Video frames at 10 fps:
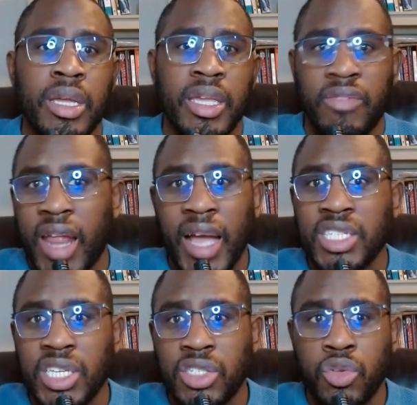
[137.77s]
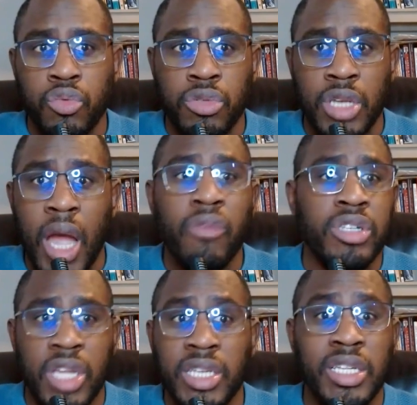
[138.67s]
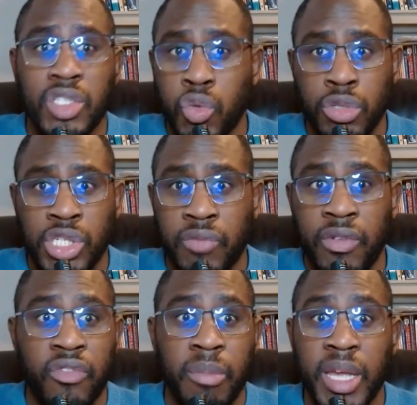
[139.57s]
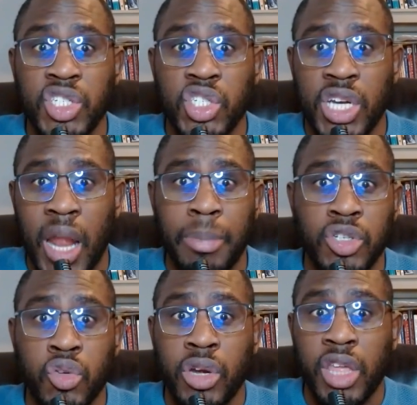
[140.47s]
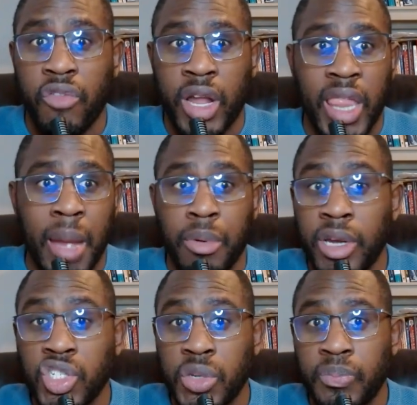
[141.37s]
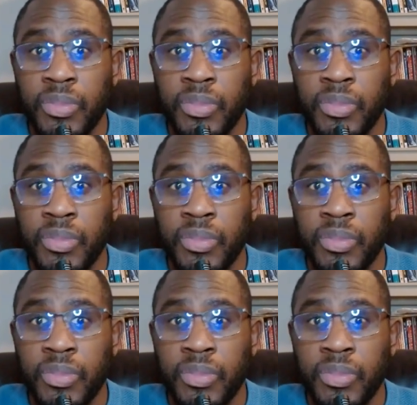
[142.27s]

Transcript: giving access to non-redundant sources of information and opportunities for collaboration.